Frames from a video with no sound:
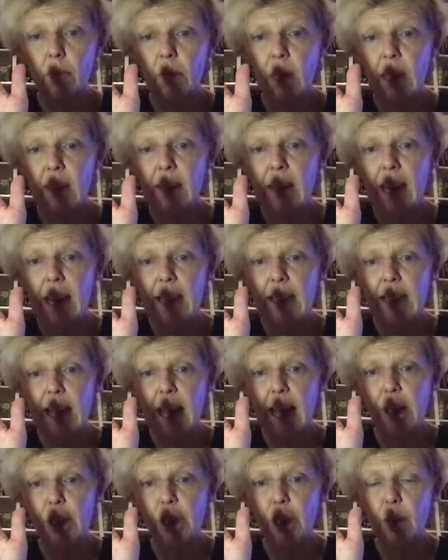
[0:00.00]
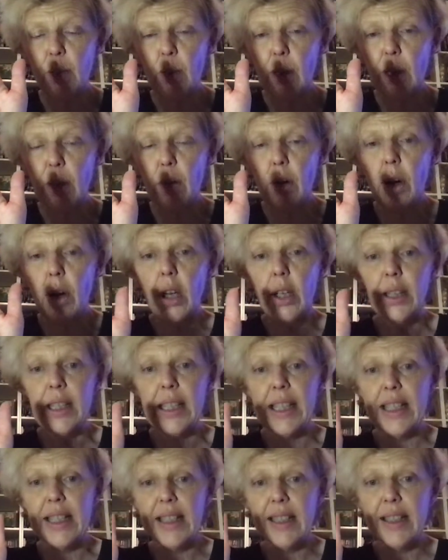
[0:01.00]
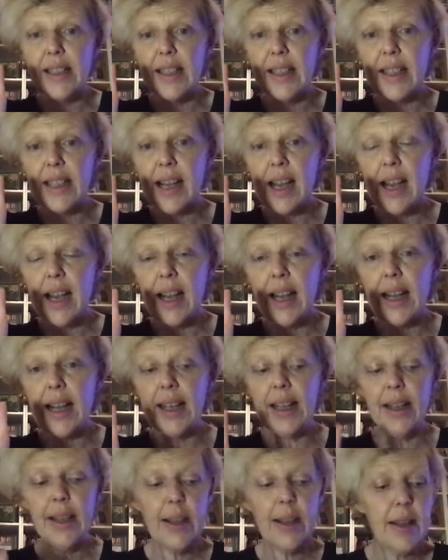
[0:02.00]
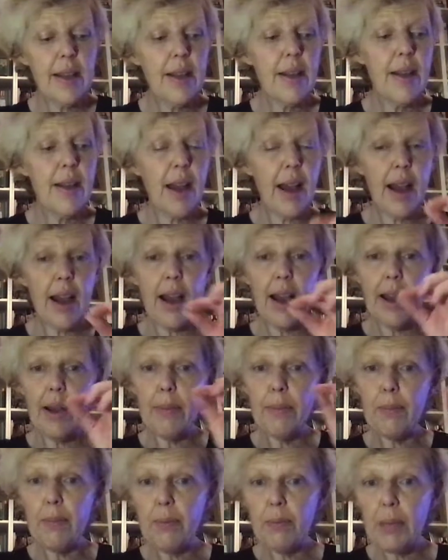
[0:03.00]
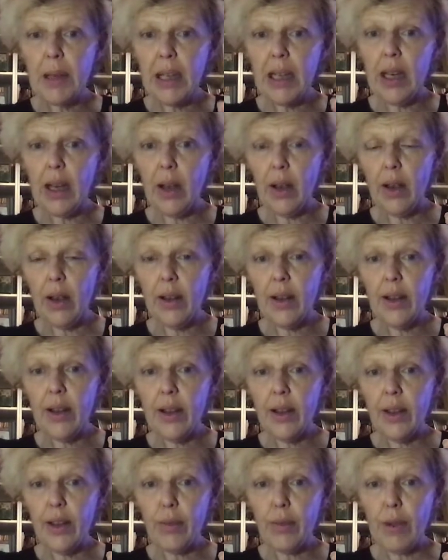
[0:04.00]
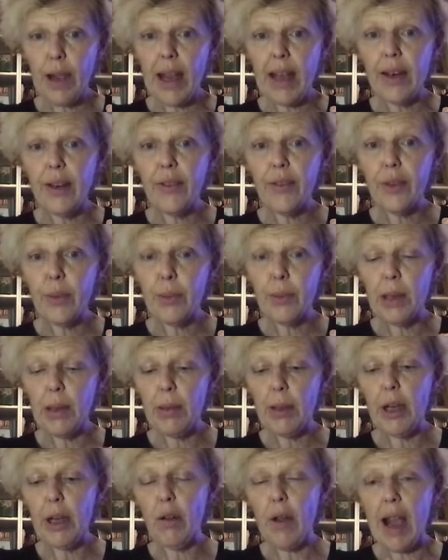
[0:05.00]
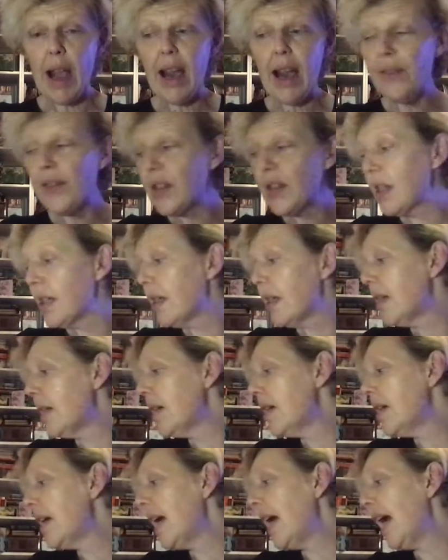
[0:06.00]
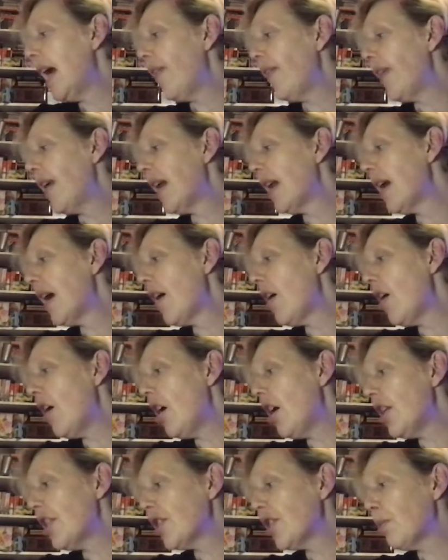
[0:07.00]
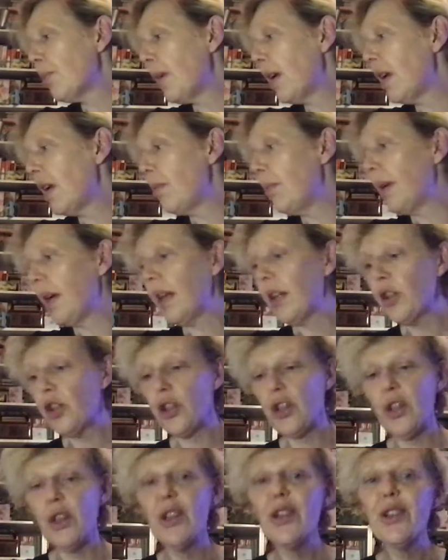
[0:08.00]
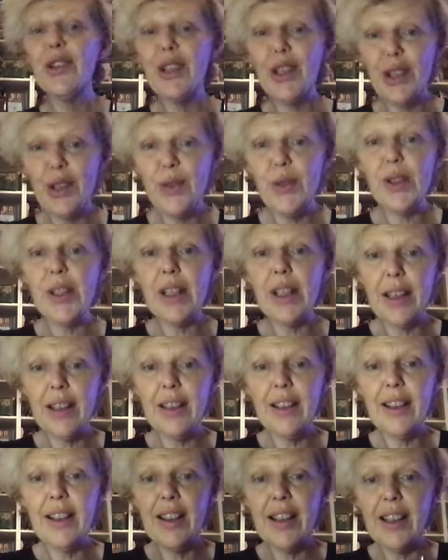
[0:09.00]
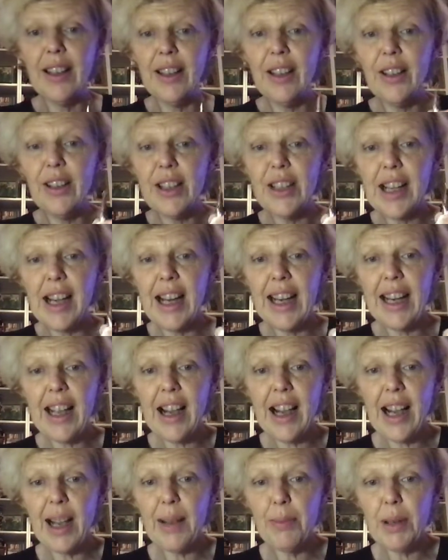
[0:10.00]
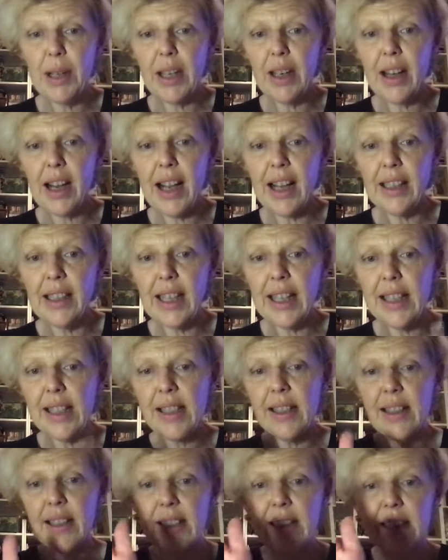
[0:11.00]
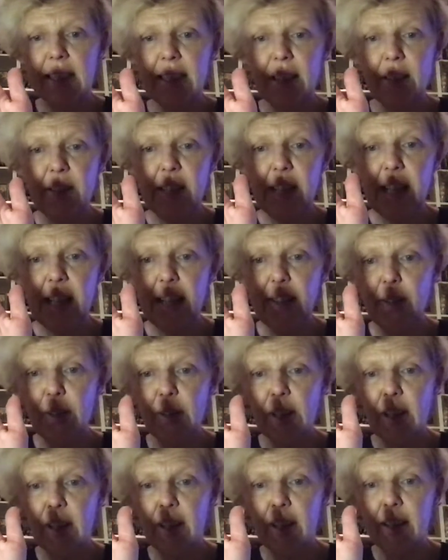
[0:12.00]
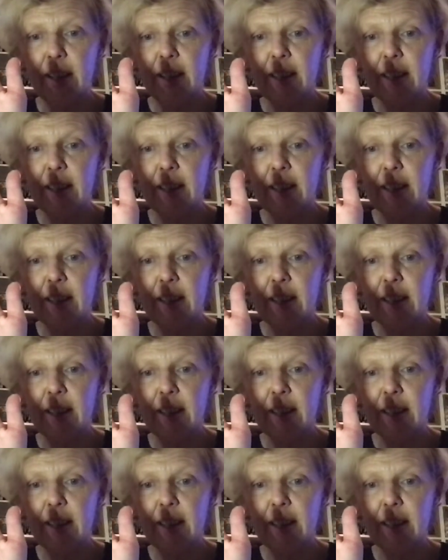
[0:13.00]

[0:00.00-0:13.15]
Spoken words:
That's actually what you call easy to tie beading thread from BB Craft. And then I also made a bunch using the little tiny eye pin eyelets. See how tiny those are?